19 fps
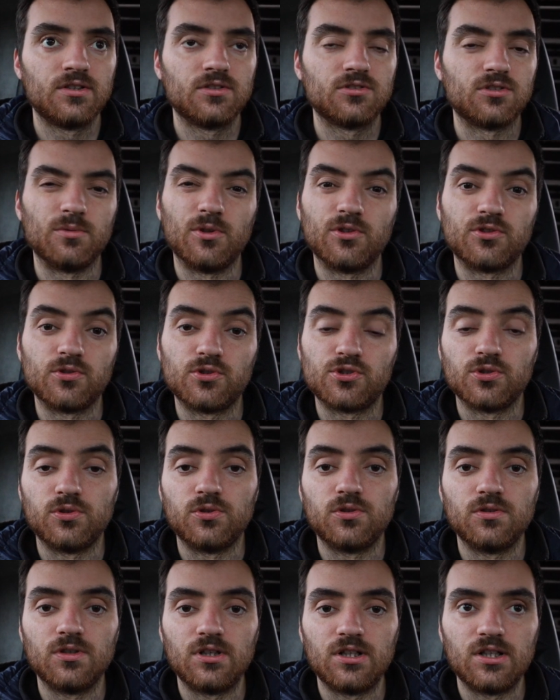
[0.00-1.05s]
So I'm not too
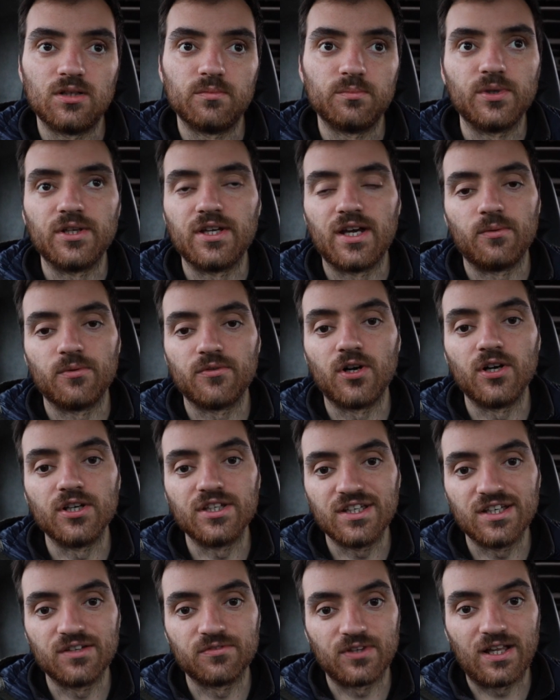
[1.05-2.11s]
sure, but yeah, we've got a
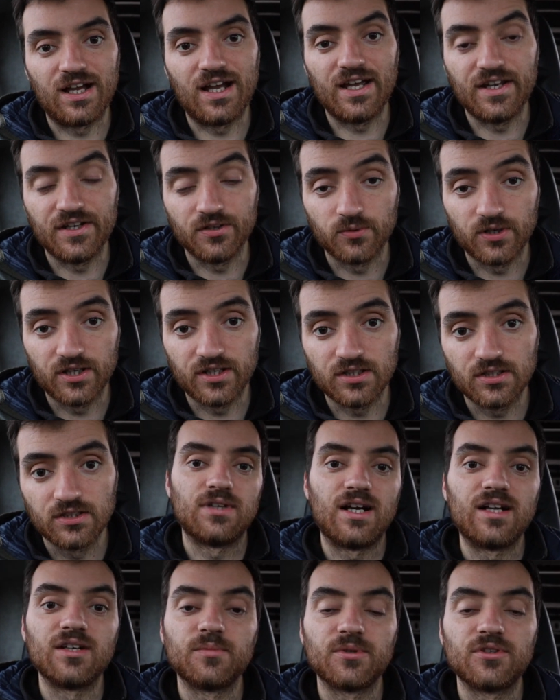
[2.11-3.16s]
year for that anyway.
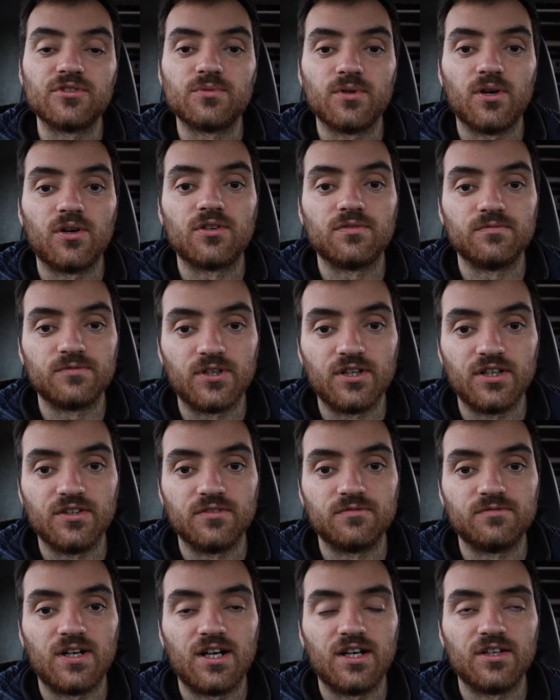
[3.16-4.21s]
And because we are converting
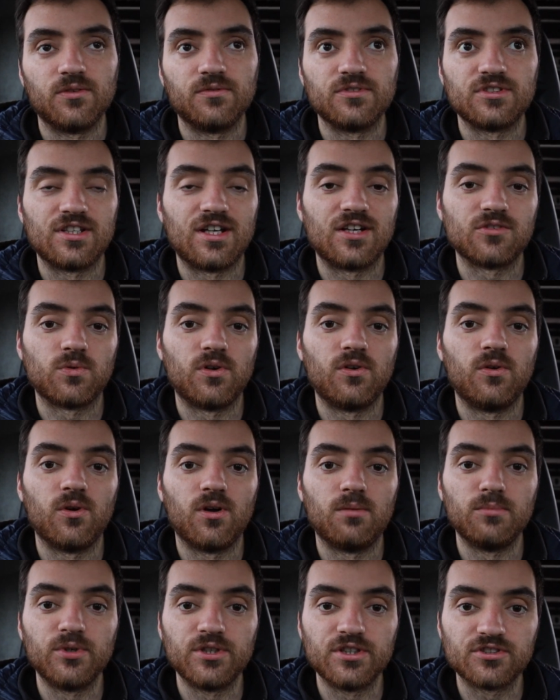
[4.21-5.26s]
the van, obviously that's where all
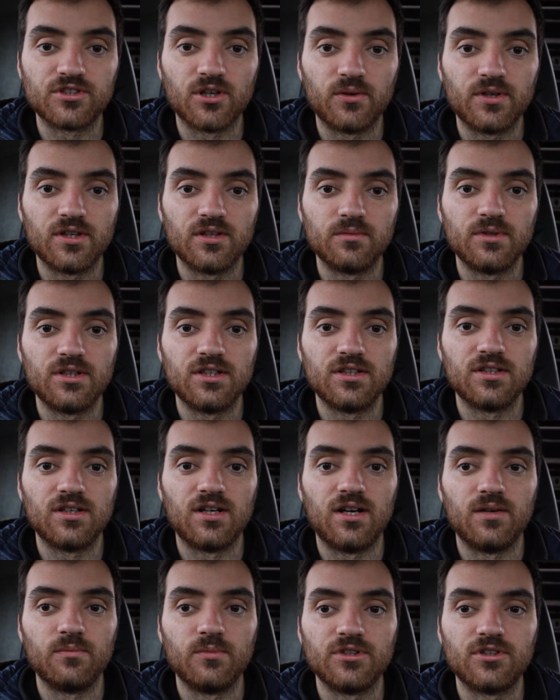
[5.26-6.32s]
our money is going at the minute,
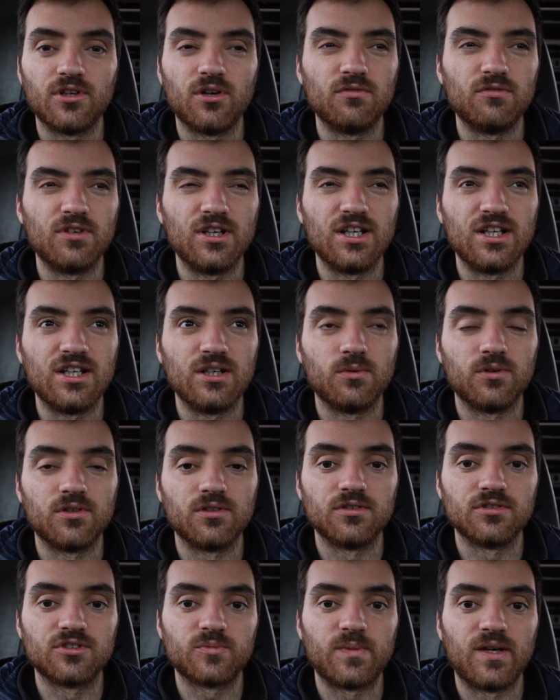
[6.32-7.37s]
and we don't really want
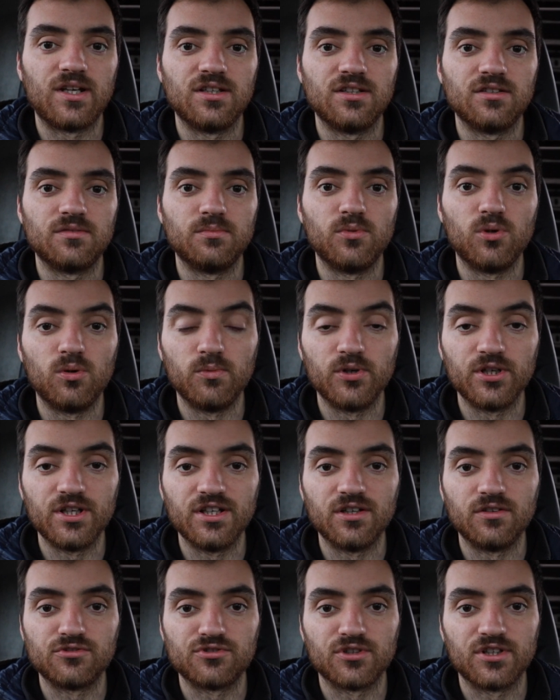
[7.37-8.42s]
to spend more money
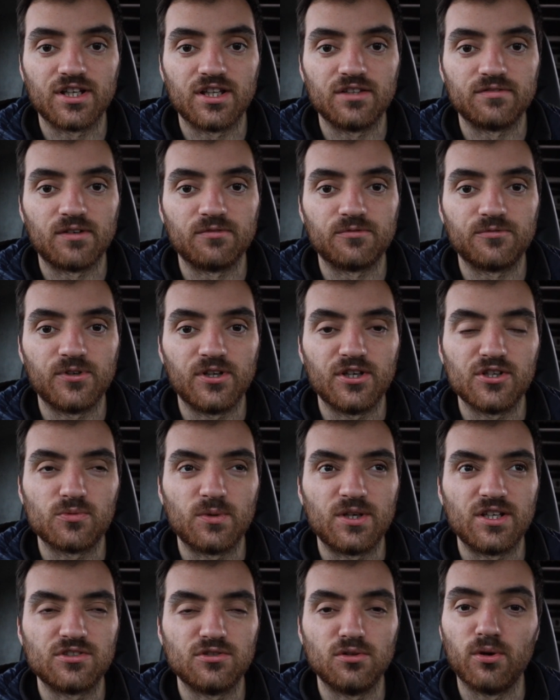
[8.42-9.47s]
on trying to get the van fixed
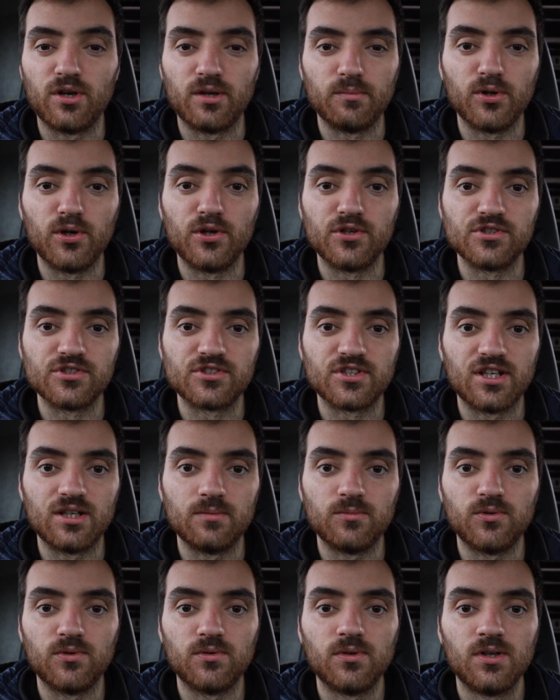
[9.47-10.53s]
when it's not an emergency
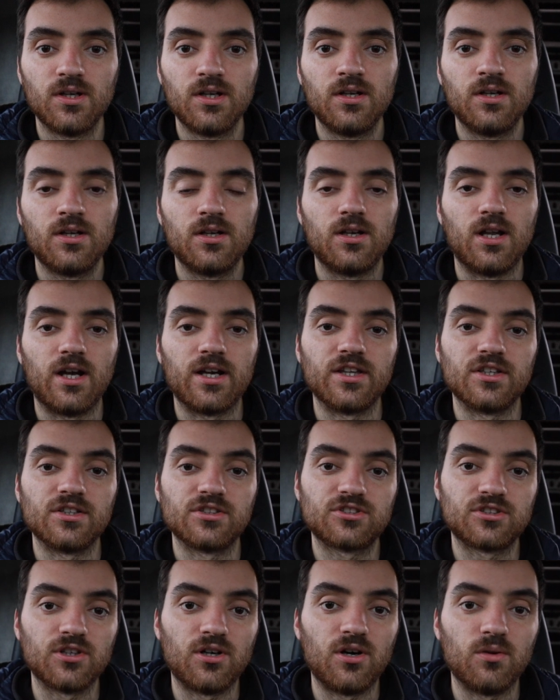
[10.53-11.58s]
anymore. Like at the
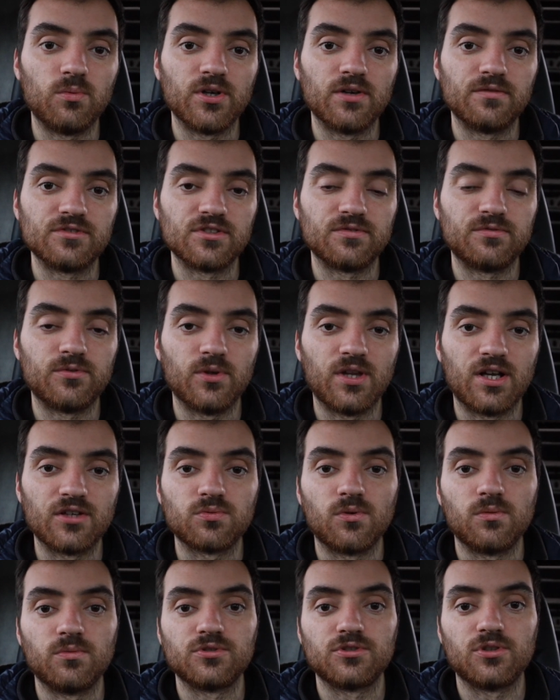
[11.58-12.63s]
start, we obviously thought that's
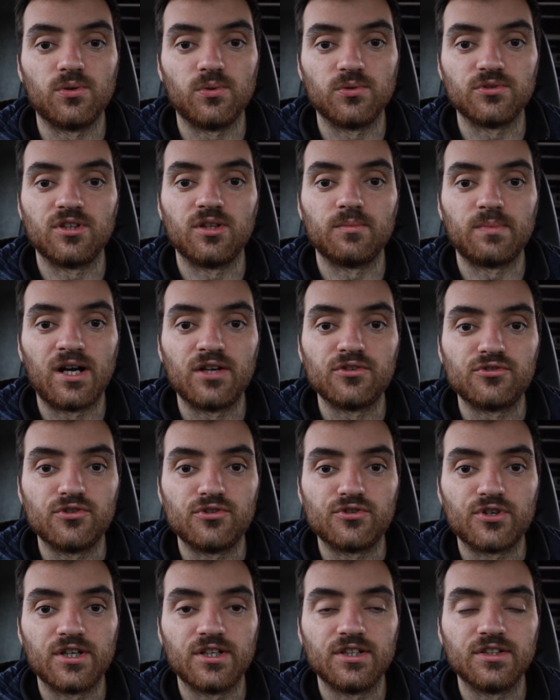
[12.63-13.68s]
what was causing the battery
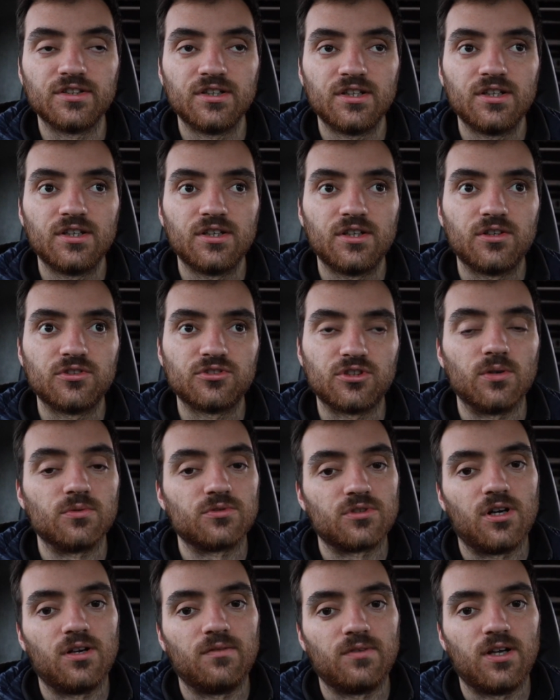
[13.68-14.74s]
drain, so it was
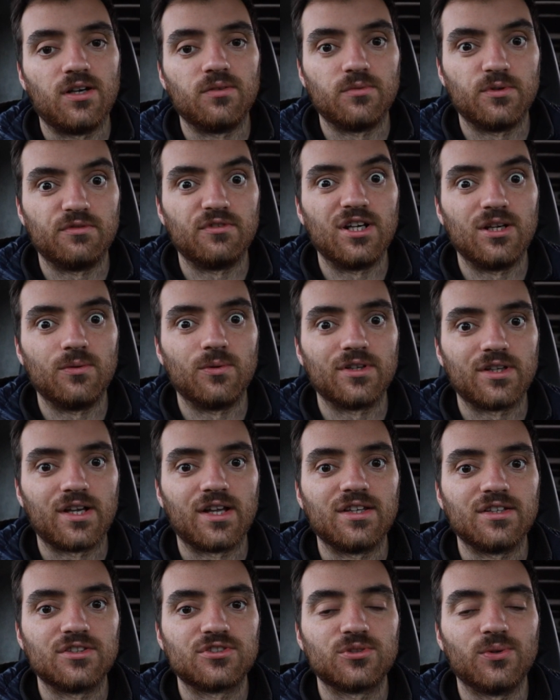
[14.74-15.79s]
kind of like we really want to
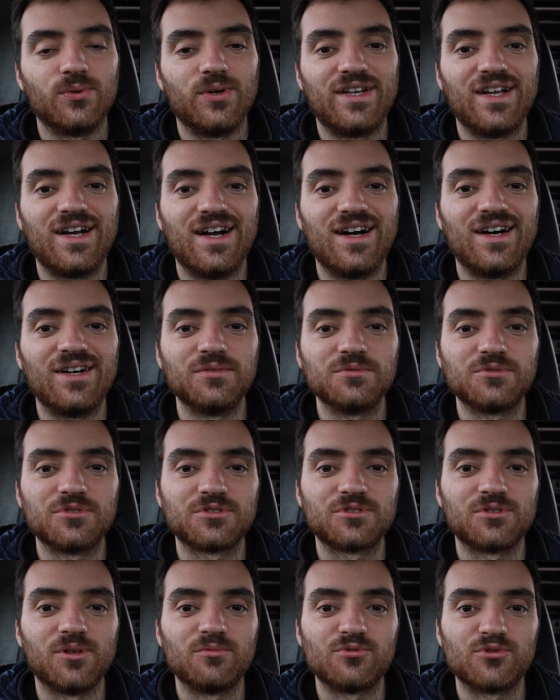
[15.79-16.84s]
get this sorted out,
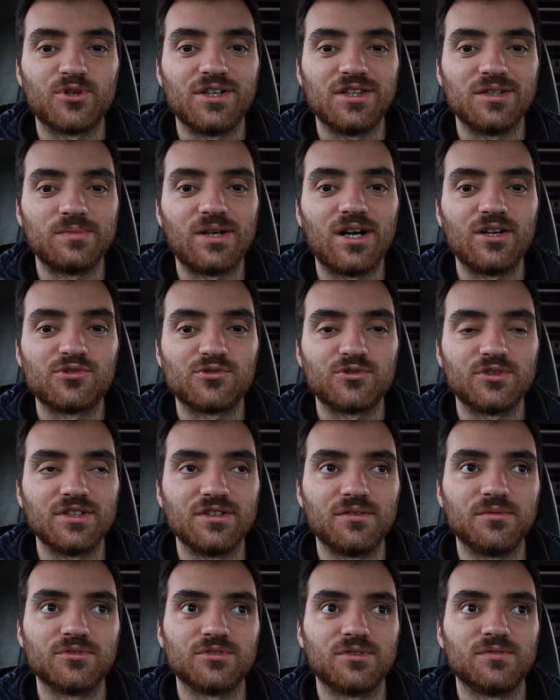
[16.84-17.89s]
just stop draining the battery.
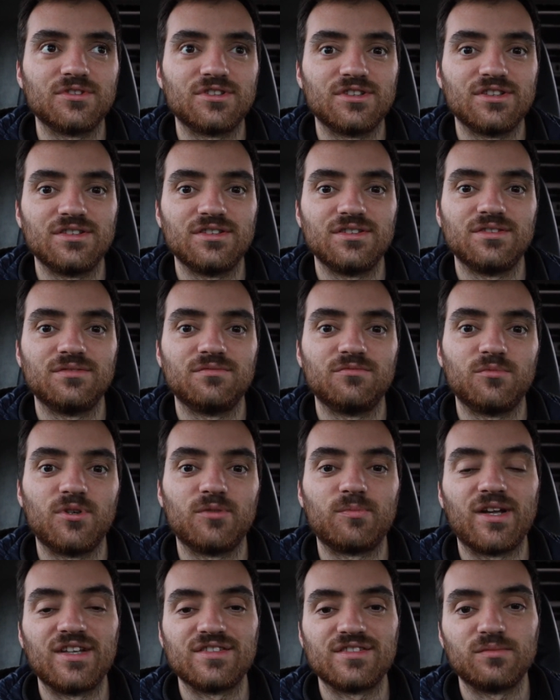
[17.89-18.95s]
Obviously
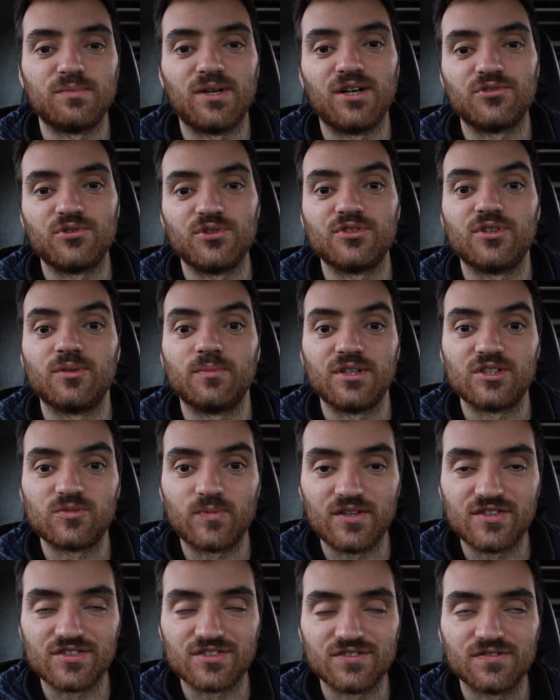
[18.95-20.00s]
replacing the battery is going to be
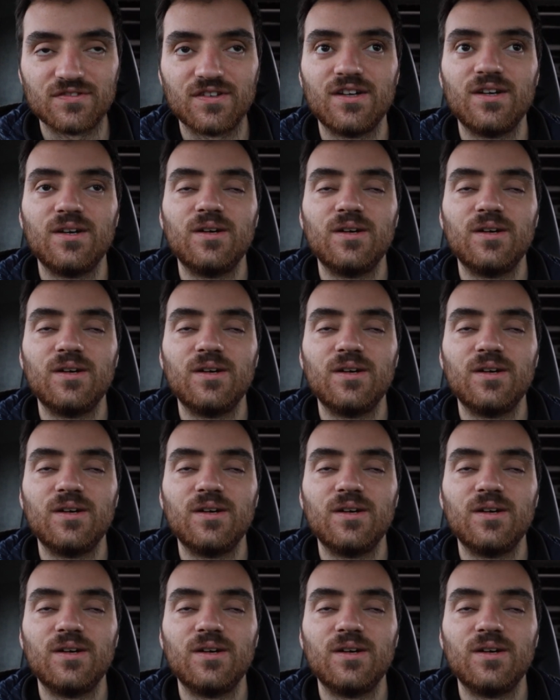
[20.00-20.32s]
expensive.